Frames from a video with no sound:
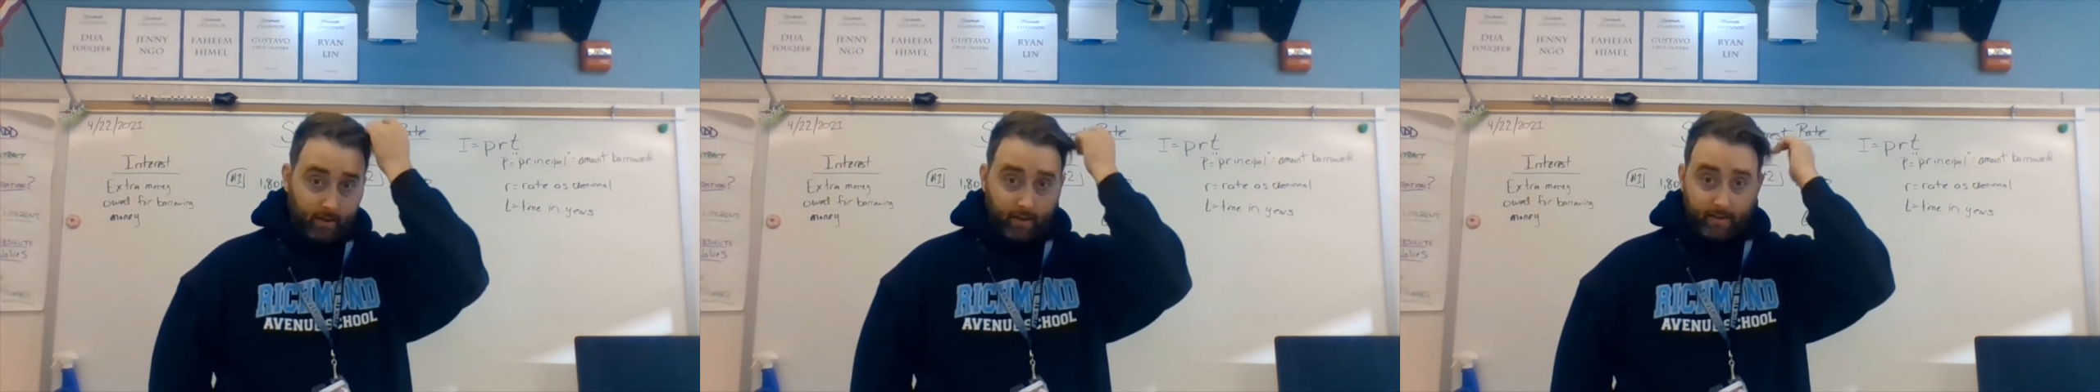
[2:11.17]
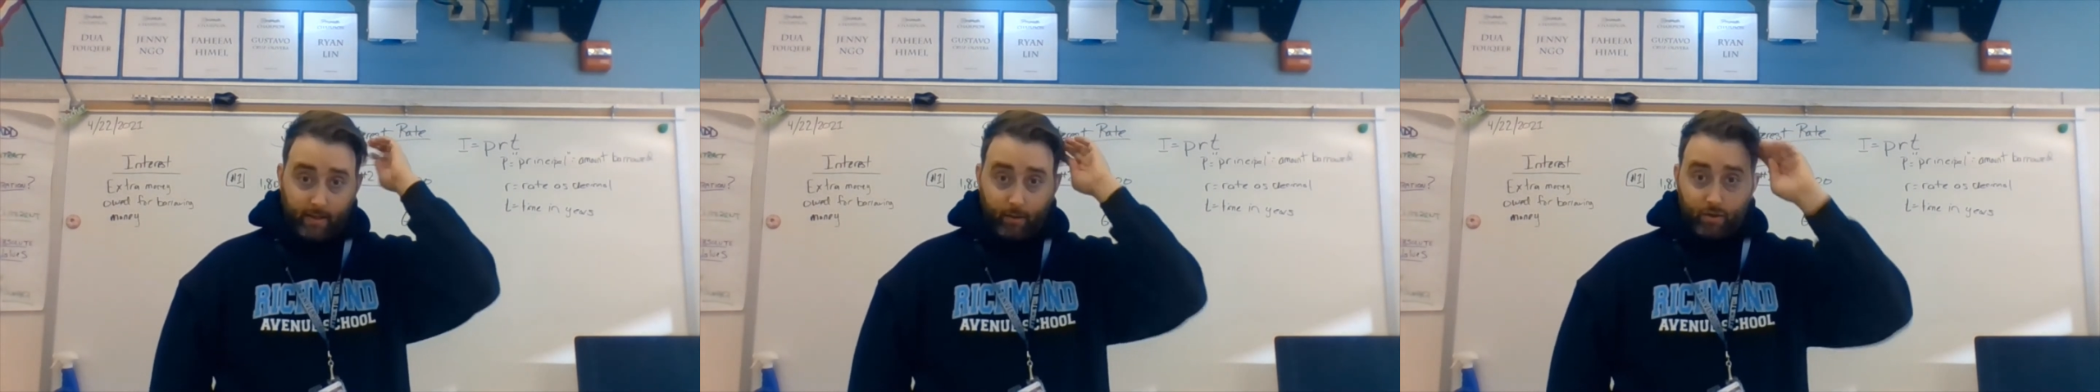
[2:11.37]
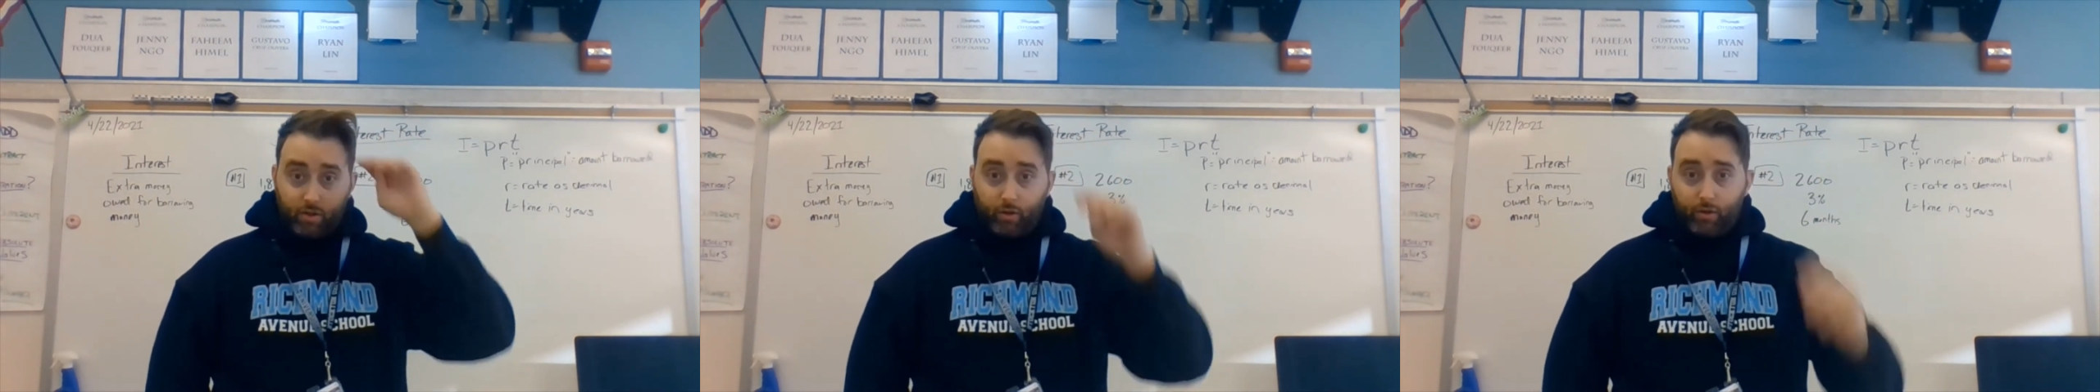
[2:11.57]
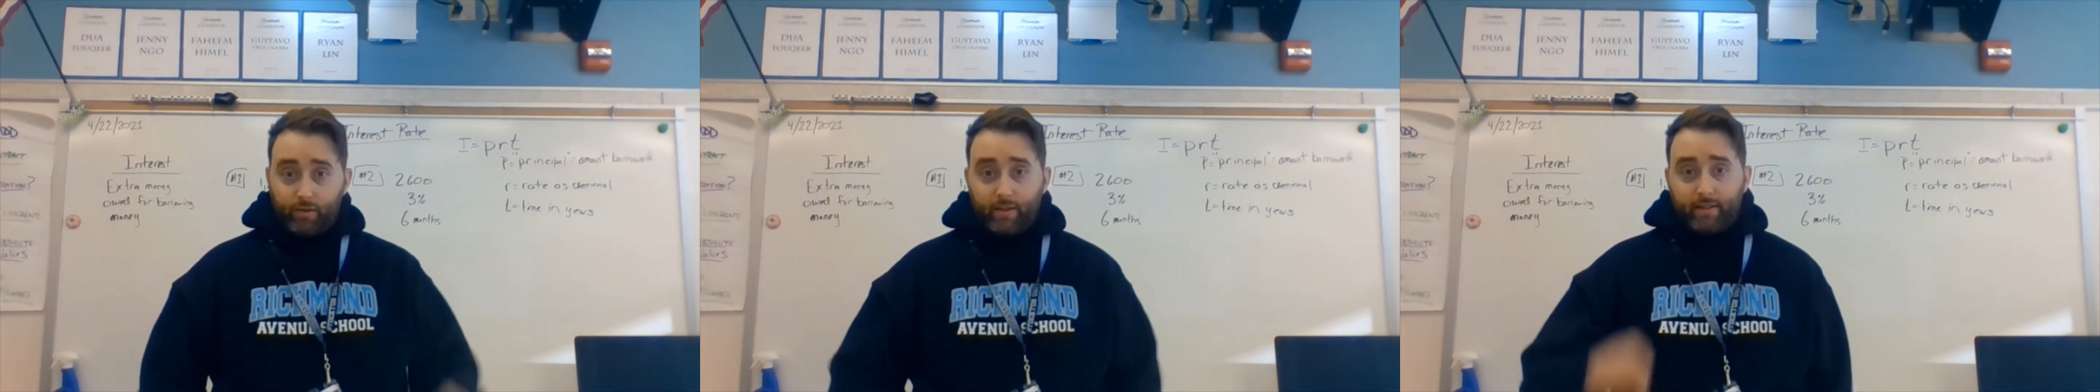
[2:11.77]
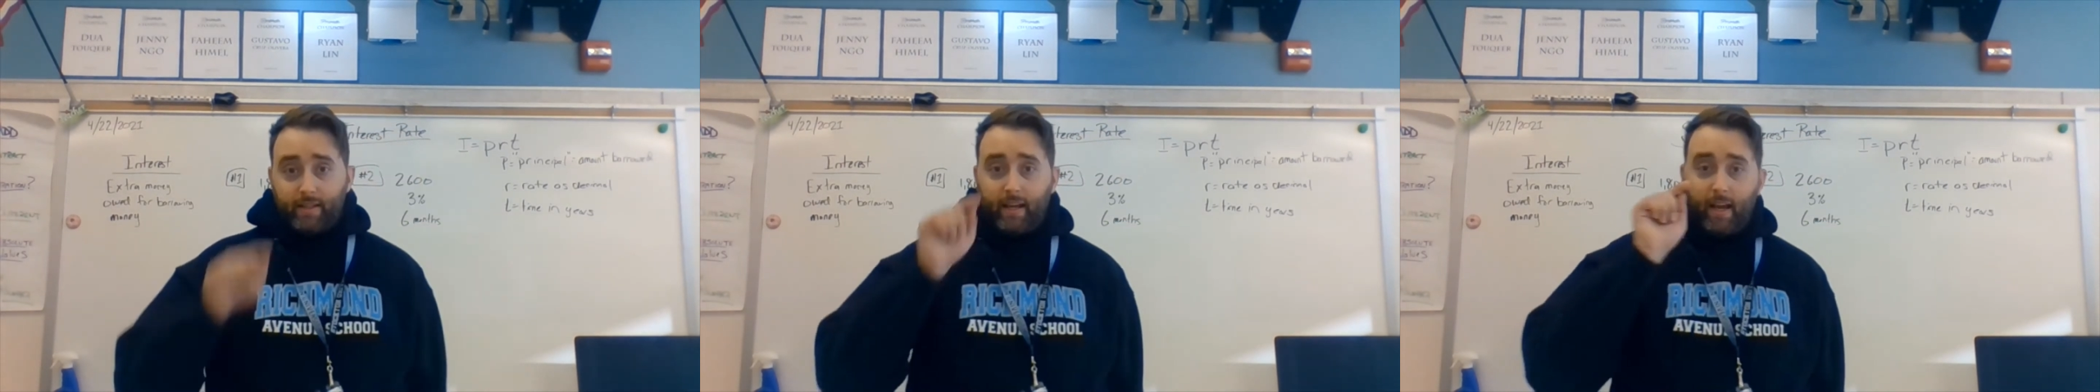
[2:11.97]
because they were so
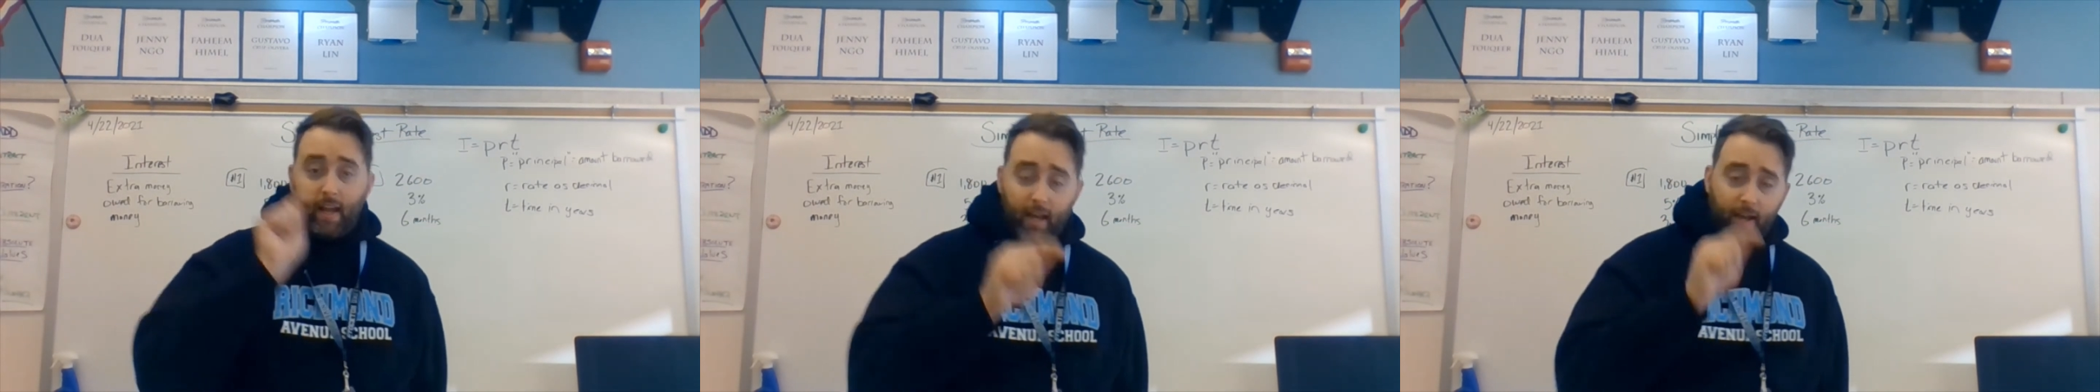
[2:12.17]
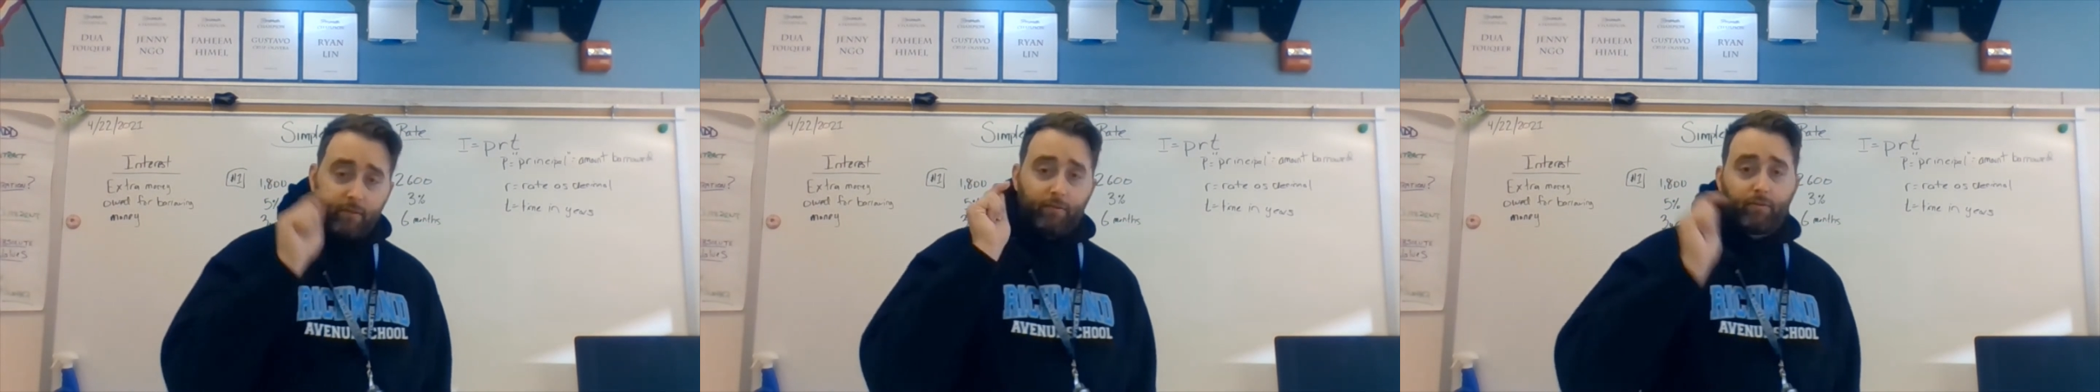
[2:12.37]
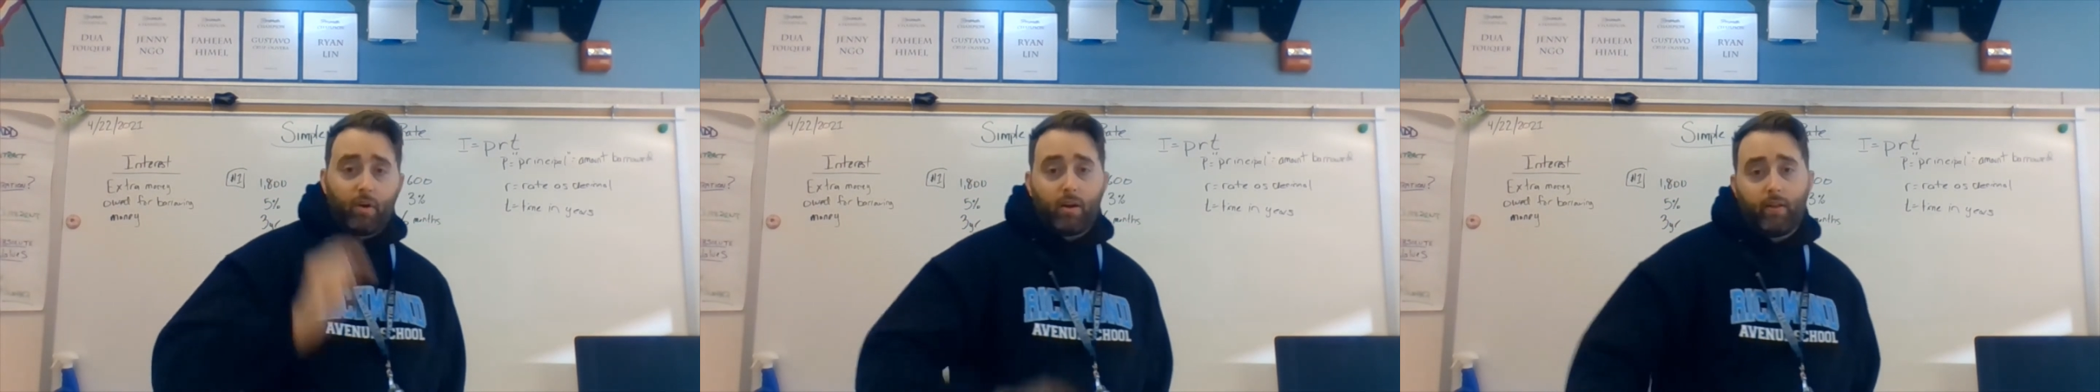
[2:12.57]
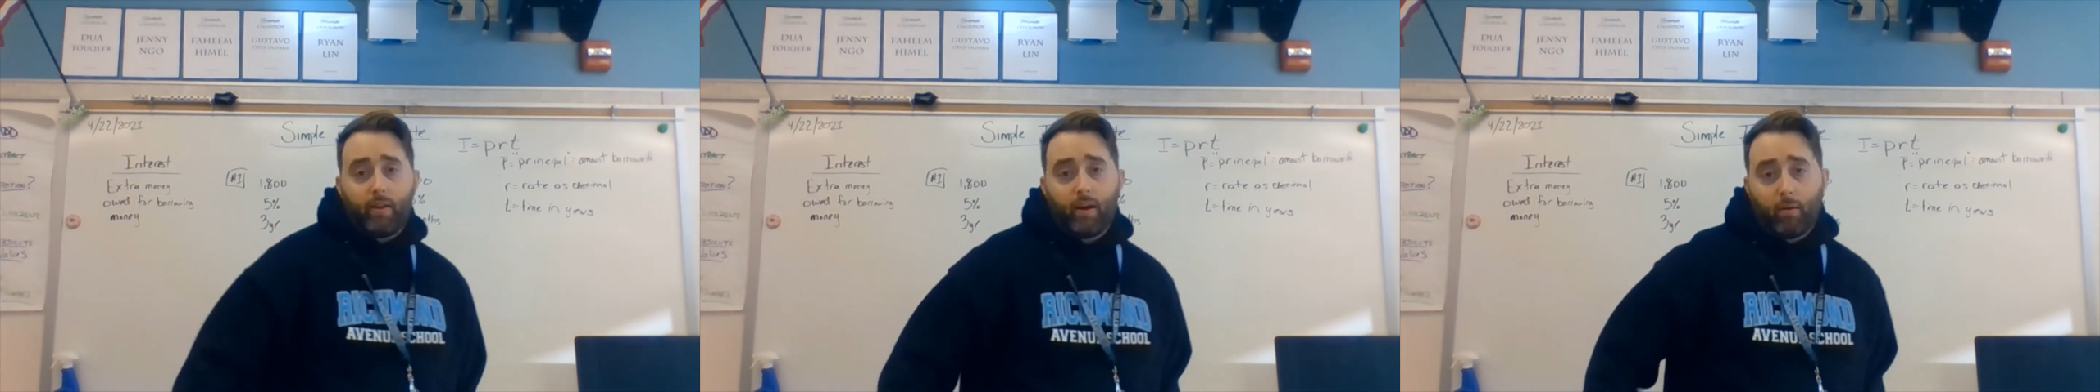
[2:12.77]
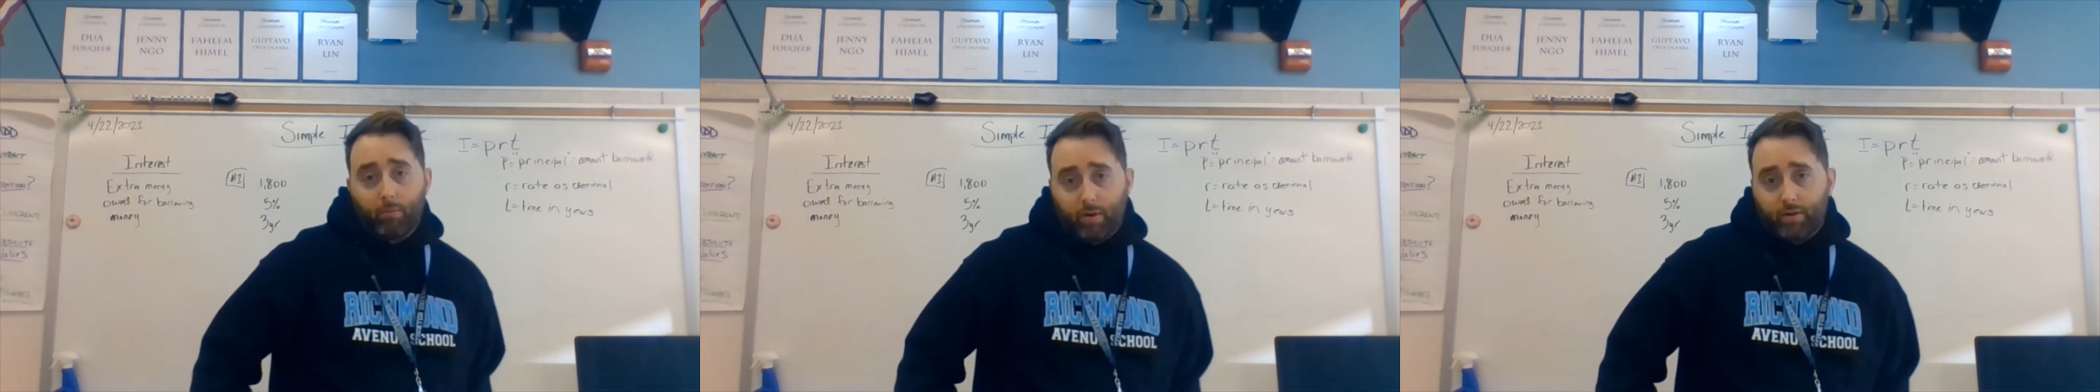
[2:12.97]
used to seeing it in front of
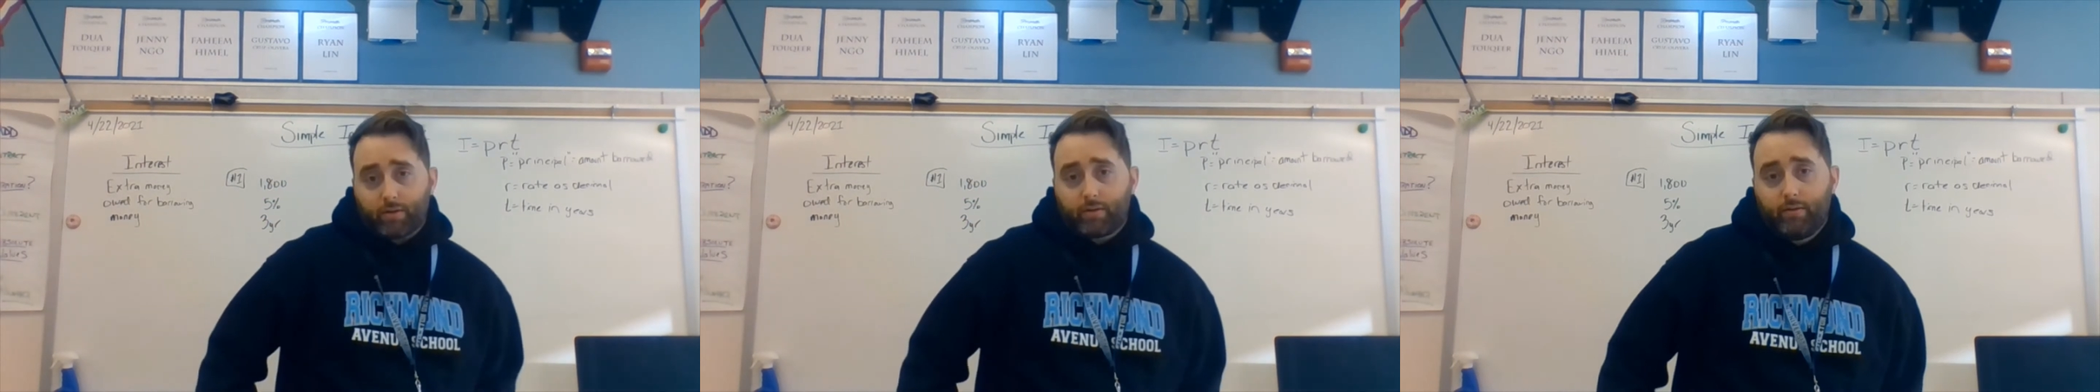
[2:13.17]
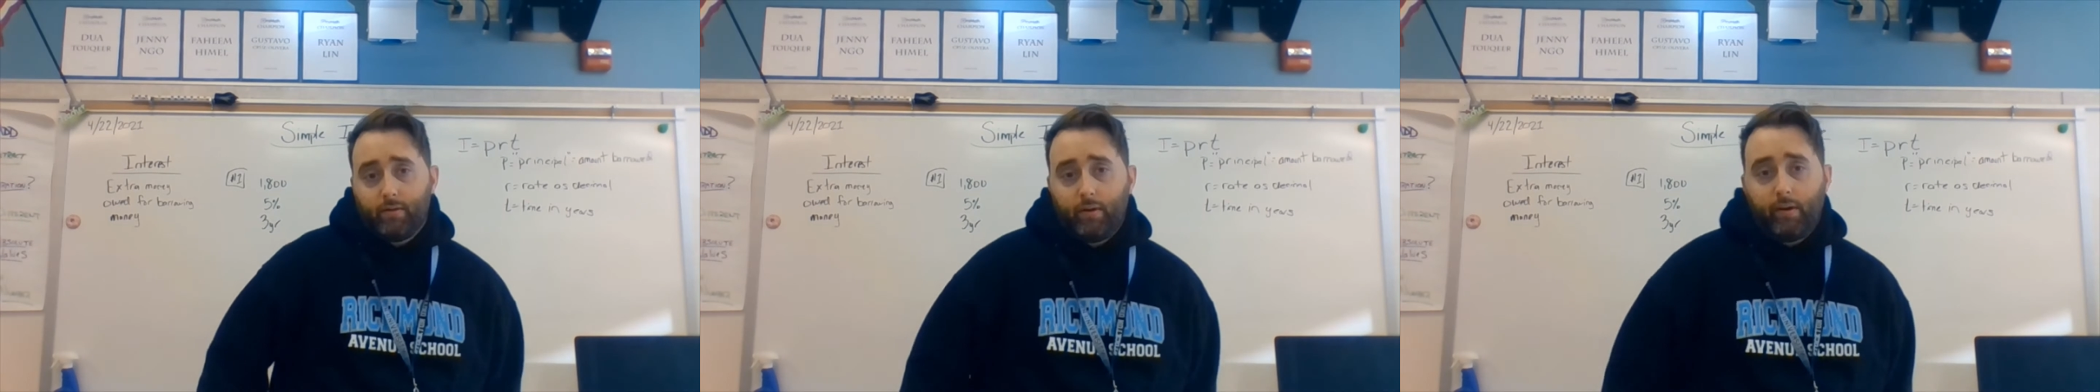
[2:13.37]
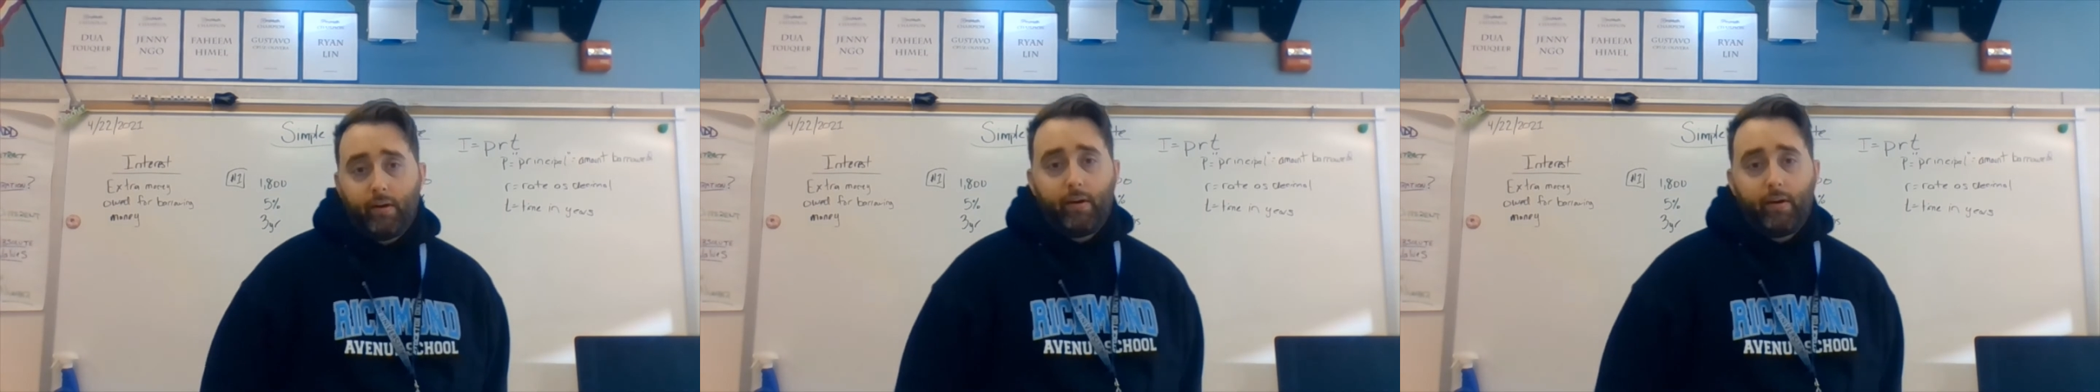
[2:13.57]
the numbers.